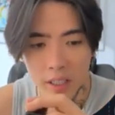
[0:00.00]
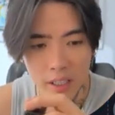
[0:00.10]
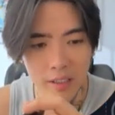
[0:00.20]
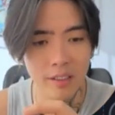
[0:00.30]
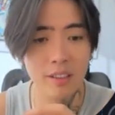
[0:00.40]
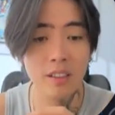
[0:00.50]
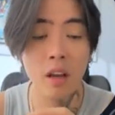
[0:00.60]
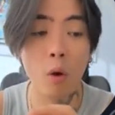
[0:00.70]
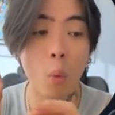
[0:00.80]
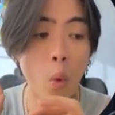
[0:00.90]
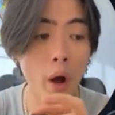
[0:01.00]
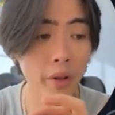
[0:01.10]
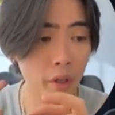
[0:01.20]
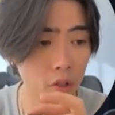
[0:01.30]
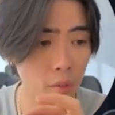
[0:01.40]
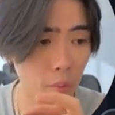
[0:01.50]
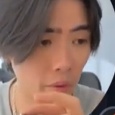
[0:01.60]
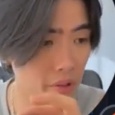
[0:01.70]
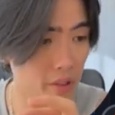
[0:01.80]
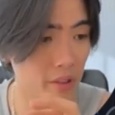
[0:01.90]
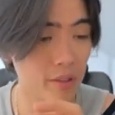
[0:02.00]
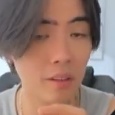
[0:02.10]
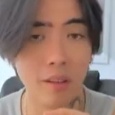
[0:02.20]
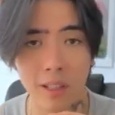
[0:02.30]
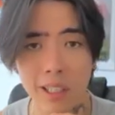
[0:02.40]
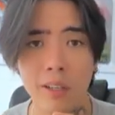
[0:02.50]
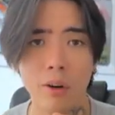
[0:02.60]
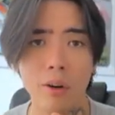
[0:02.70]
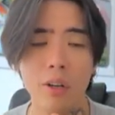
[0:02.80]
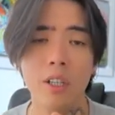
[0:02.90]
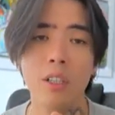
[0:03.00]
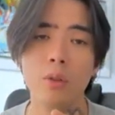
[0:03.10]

it is 100% legal